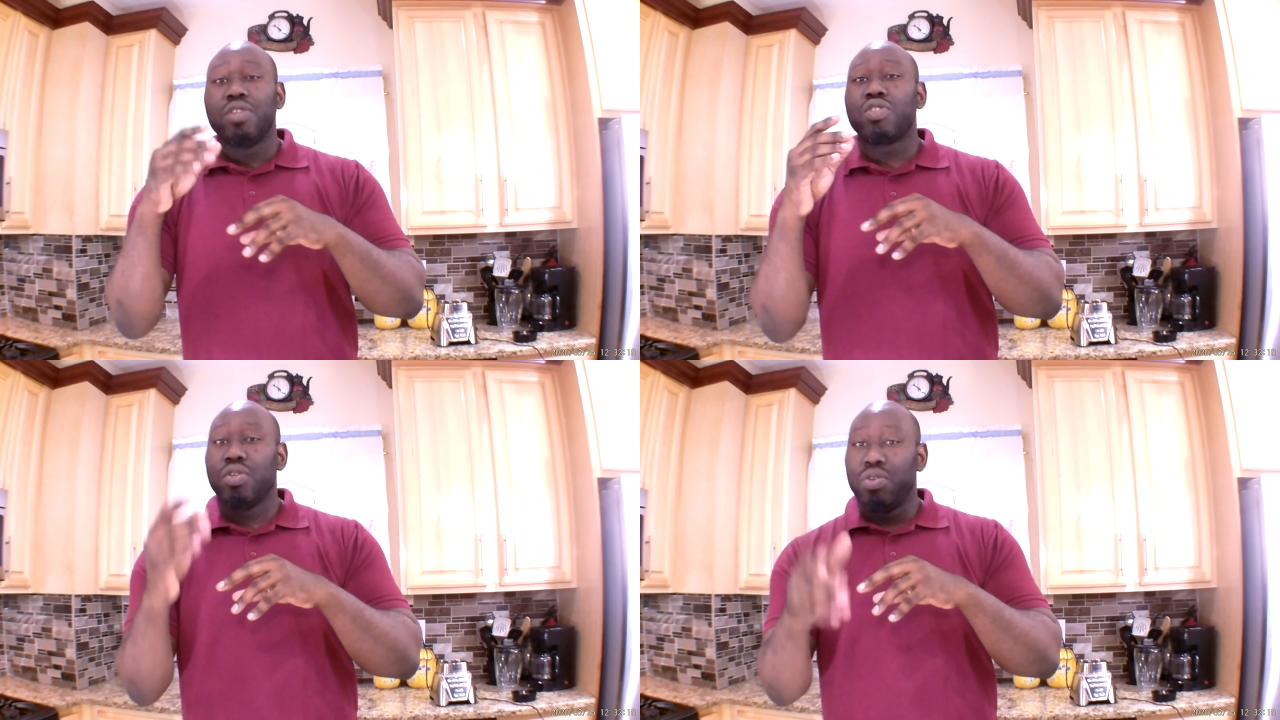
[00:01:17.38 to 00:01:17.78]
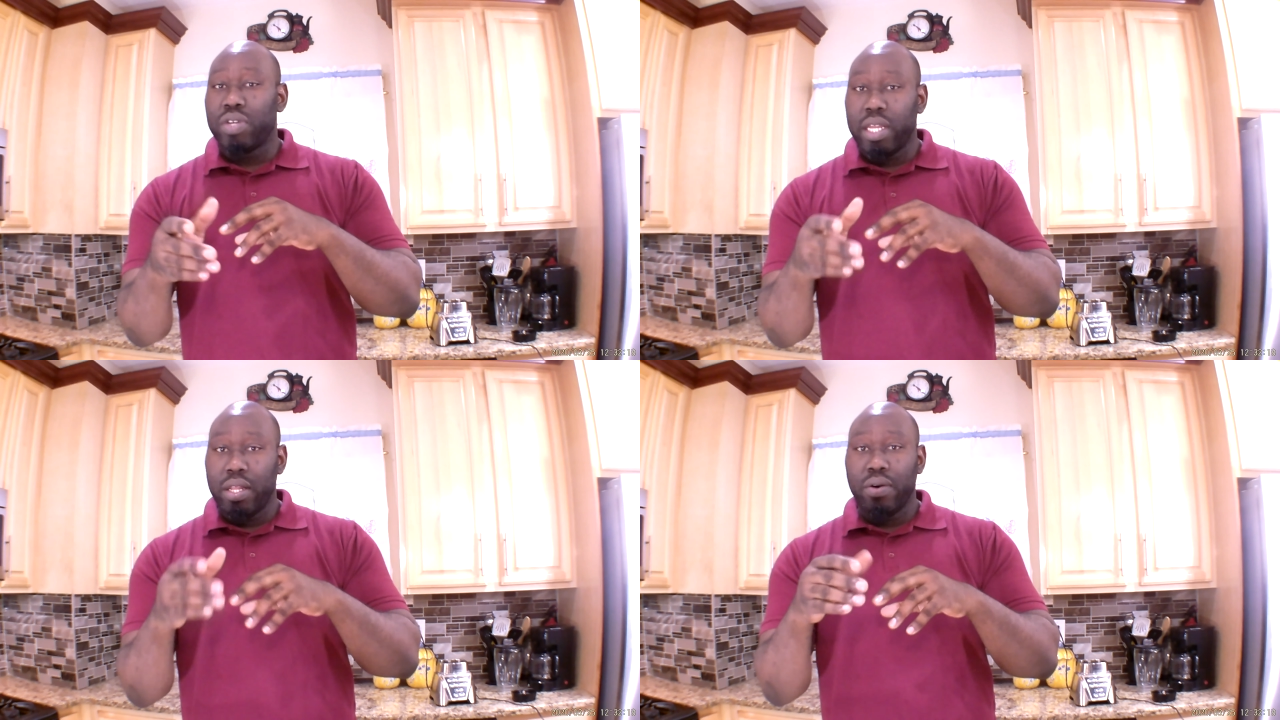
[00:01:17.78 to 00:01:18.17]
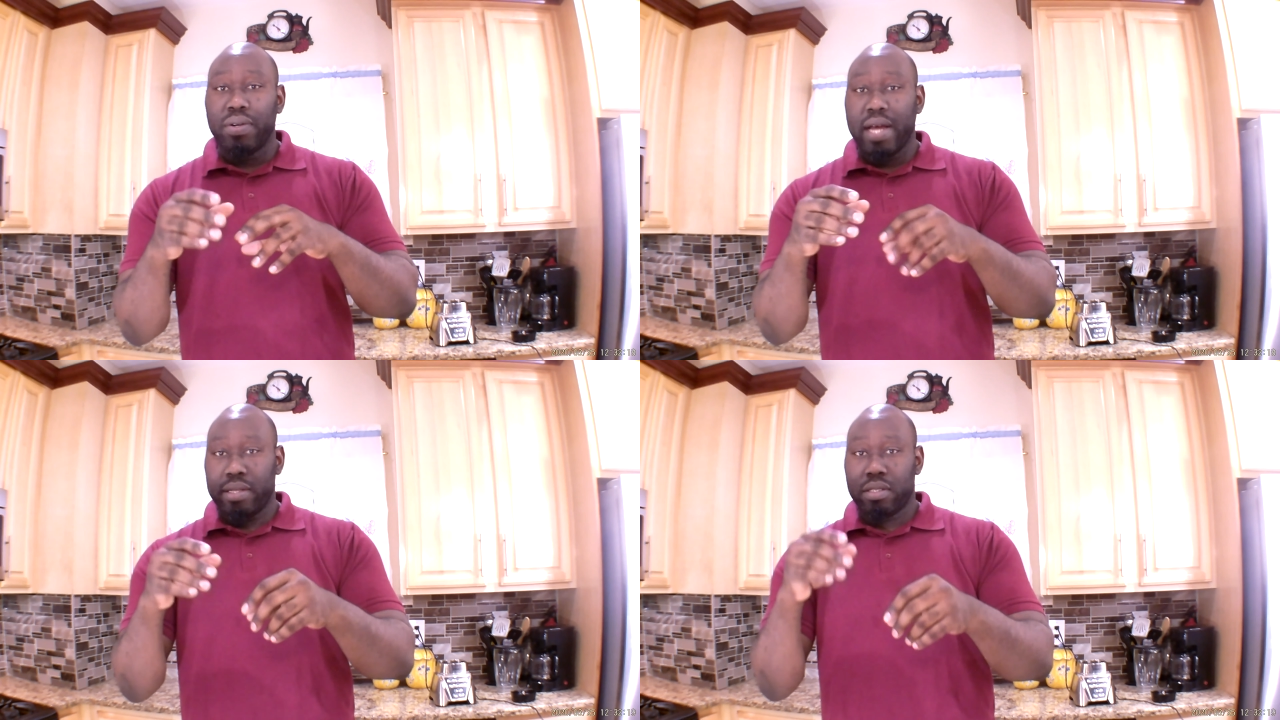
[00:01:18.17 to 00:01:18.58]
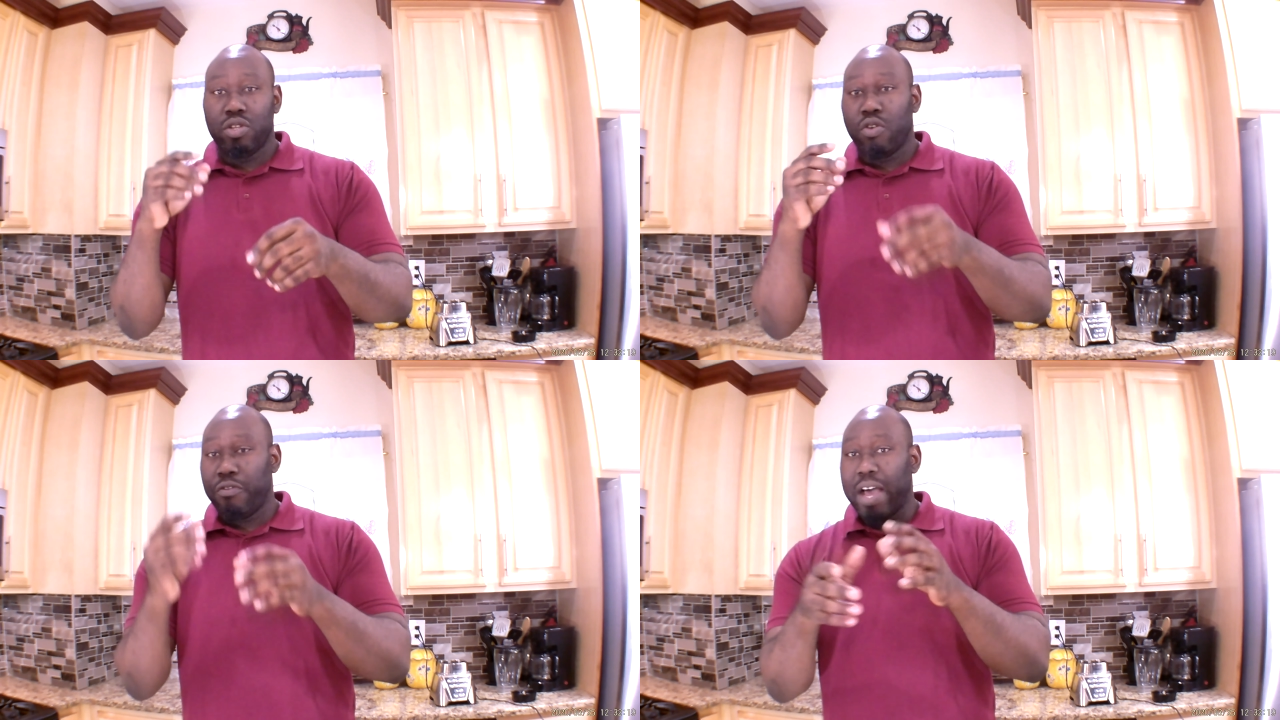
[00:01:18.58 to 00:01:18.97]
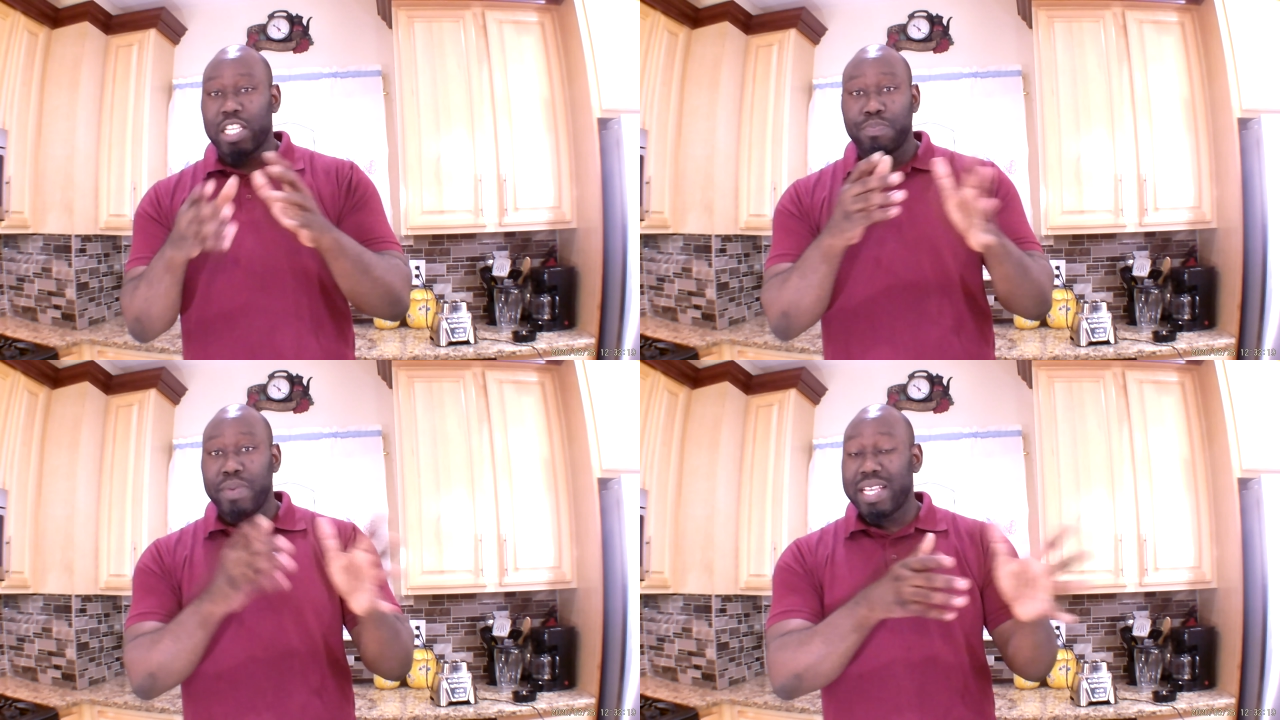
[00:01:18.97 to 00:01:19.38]
so you can know that you know if
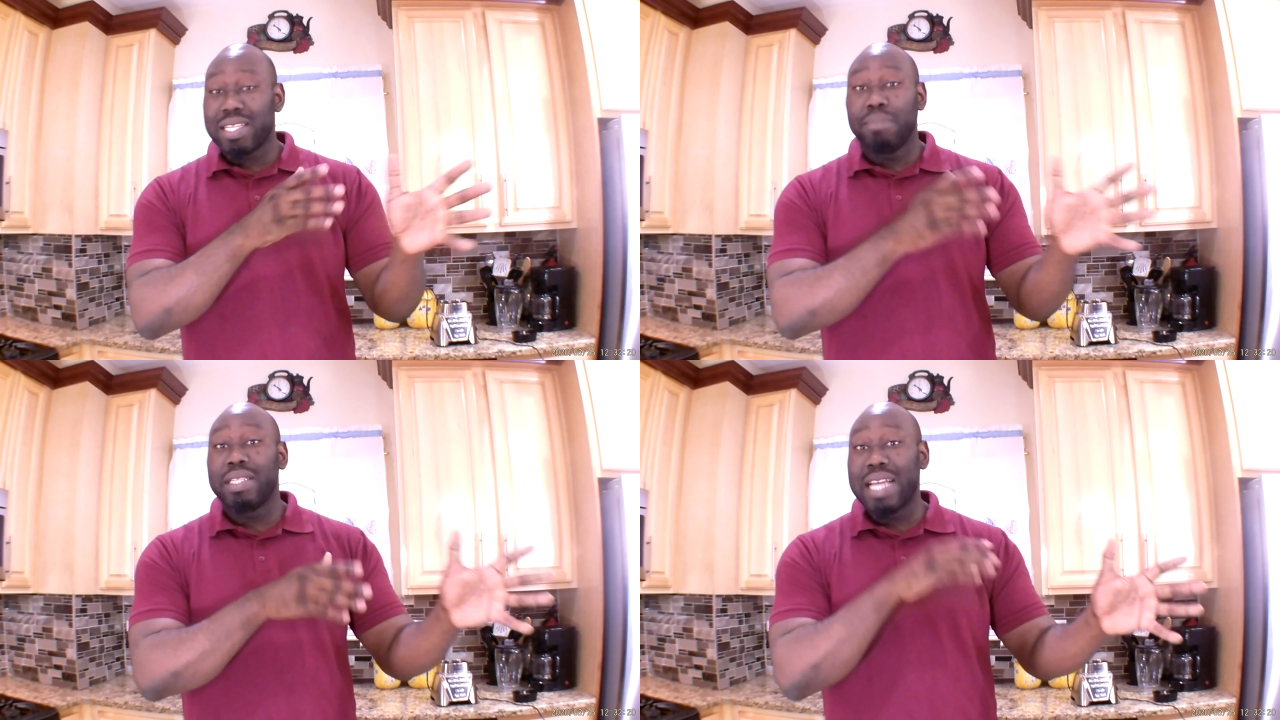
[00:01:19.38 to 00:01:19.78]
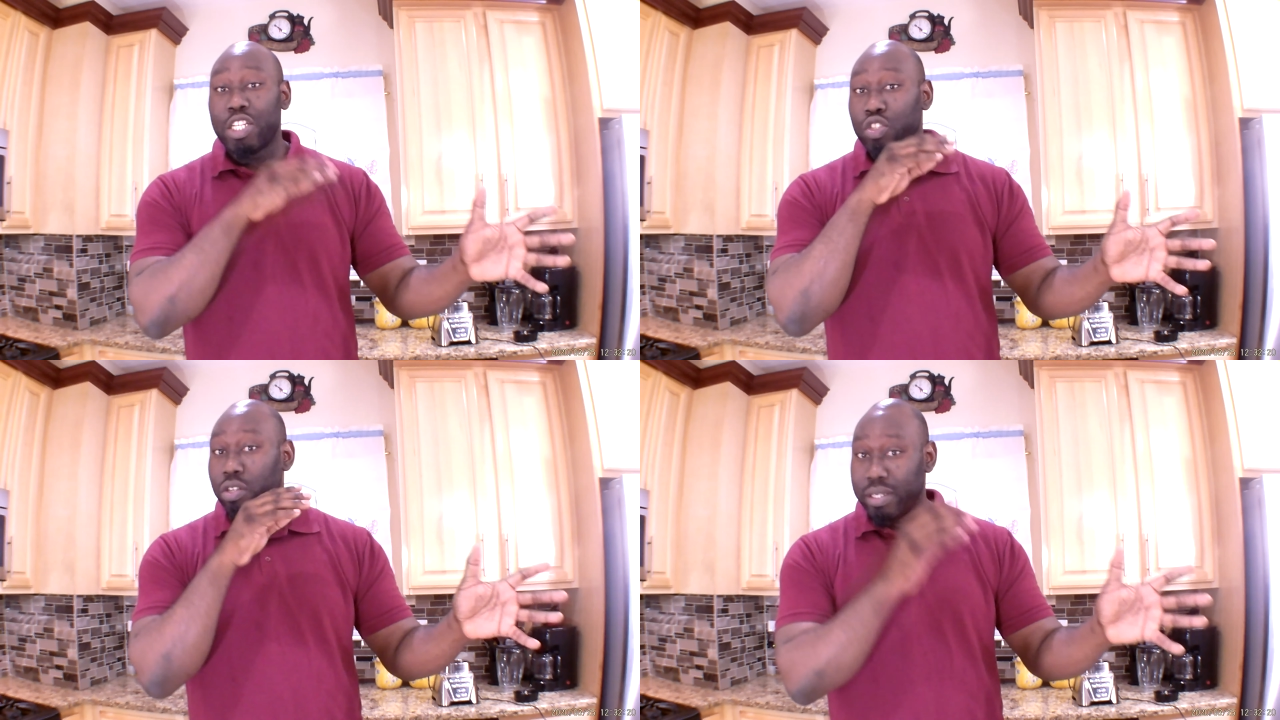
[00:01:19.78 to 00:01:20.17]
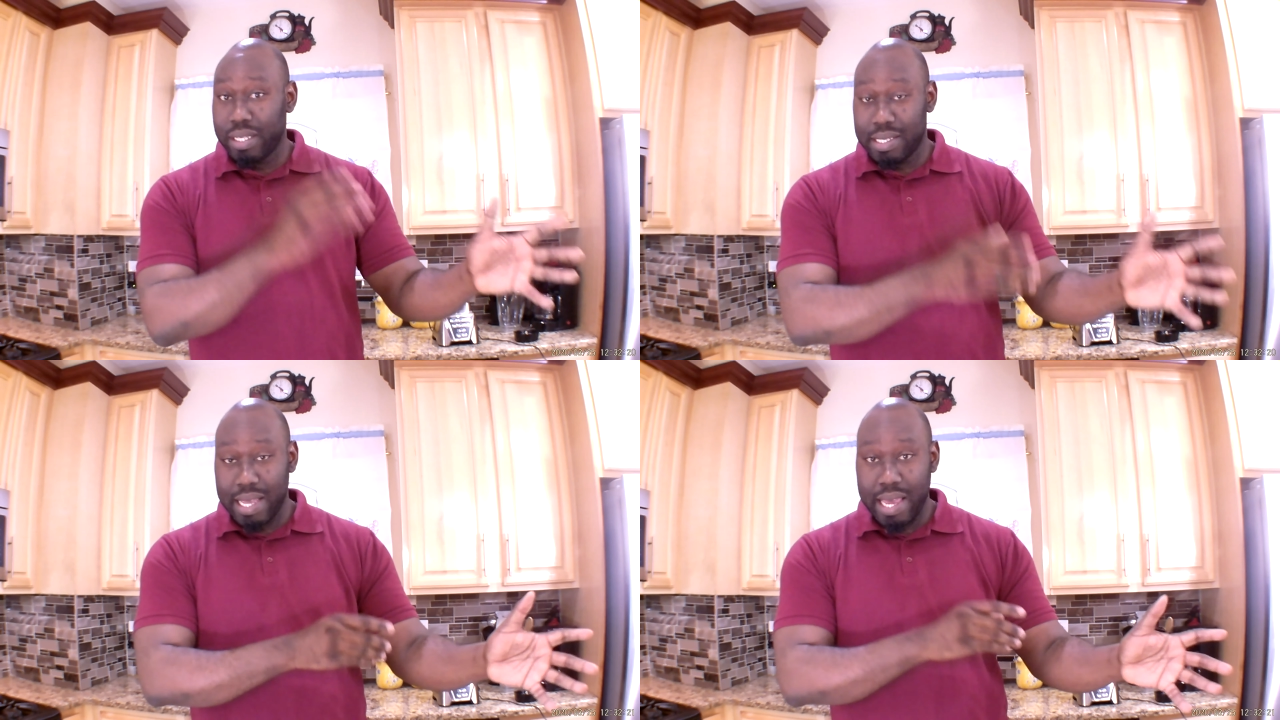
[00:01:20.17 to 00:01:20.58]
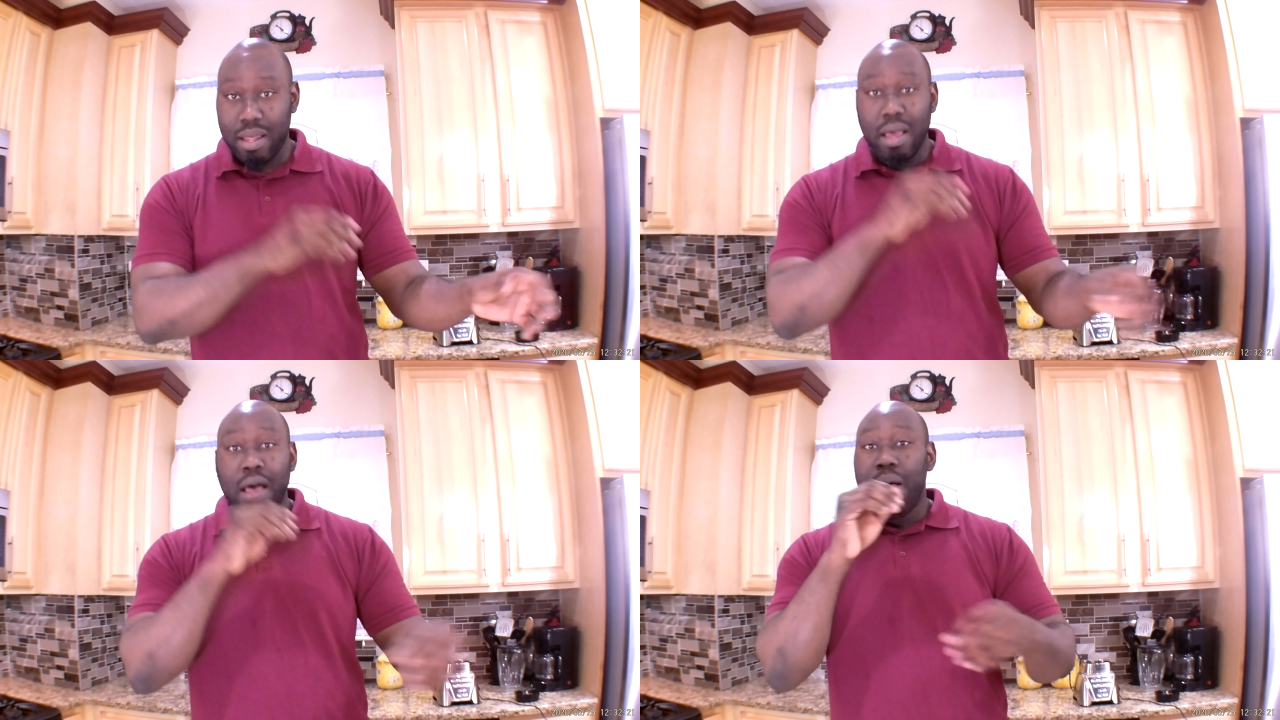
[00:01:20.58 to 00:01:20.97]
I speak something that you don't understand,